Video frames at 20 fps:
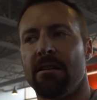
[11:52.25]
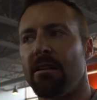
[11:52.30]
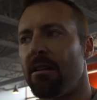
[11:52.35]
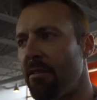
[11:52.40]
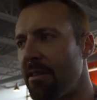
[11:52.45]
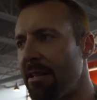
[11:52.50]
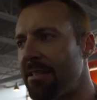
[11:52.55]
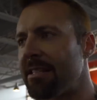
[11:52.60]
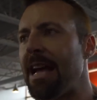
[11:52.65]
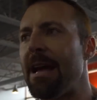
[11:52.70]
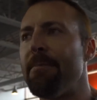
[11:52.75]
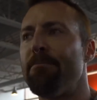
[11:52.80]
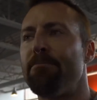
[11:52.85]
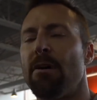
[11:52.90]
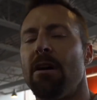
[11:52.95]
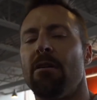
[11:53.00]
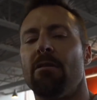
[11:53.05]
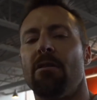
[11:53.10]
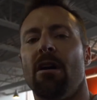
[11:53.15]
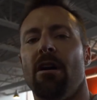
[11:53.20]
you know, the
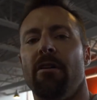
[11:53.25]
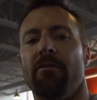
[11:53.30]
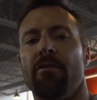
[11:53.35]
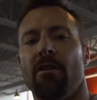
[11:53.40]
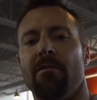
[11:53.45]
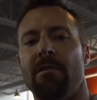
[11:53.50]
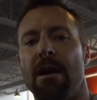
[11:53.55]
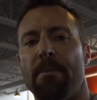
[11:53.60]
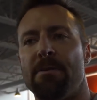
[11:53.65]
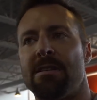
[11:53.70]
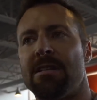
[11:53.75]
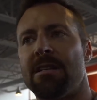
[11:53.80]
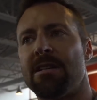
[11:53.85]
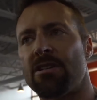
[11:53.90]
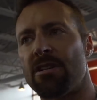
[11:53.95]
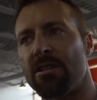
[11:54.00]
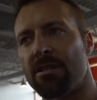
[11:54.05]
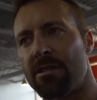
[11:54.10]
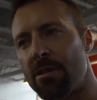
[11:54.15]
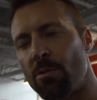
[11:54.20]
tempo of your
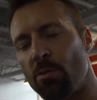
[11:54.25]
repetitions